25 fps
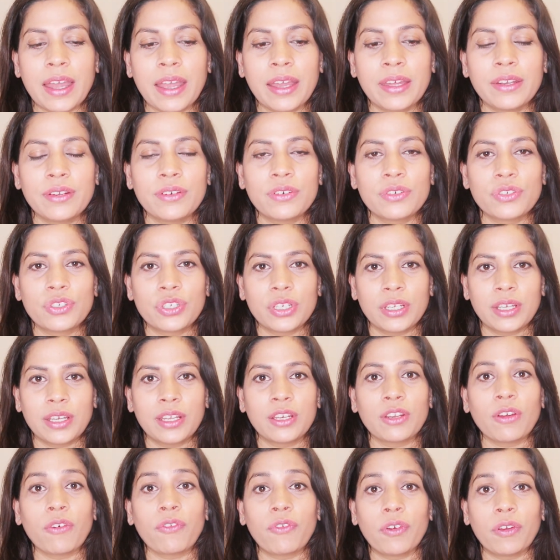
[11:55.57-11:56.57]
energy
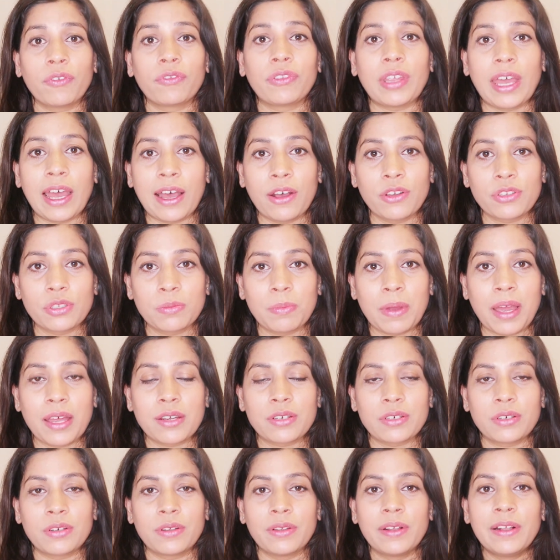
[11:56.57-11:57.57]
in your 5th house
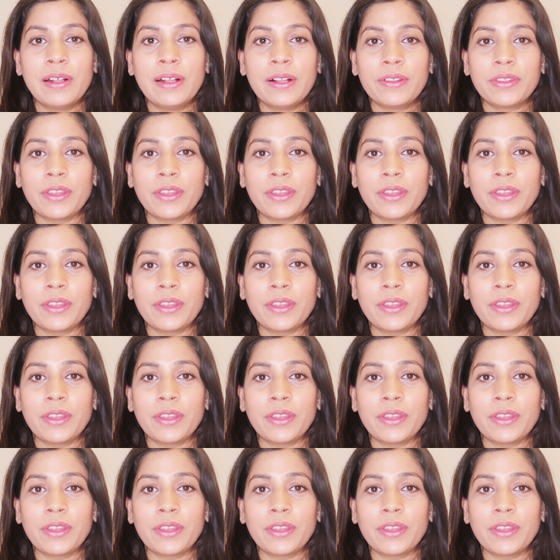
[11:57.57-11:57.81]
matter.